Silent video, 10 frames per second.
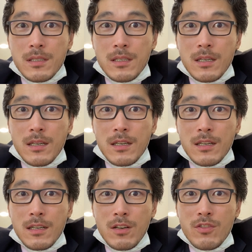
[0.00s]

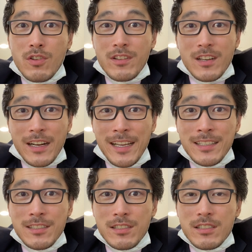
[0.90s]
on the other hand,
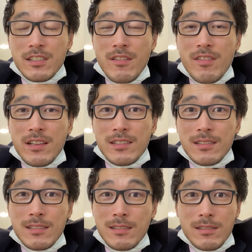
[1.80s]
she thinks
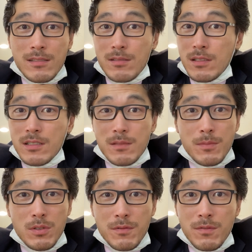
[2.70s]
it's
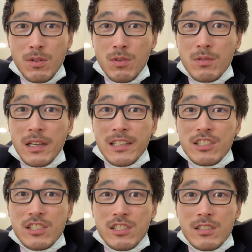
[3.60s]
beautiful and
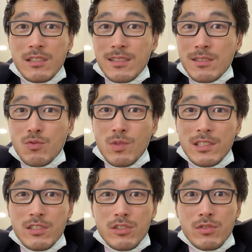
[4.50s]
she doesn't
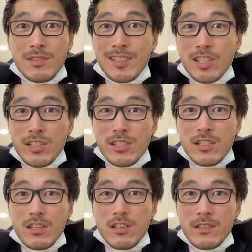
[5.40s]
want to touch
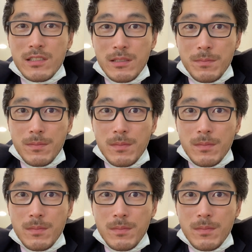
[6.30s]
her tip.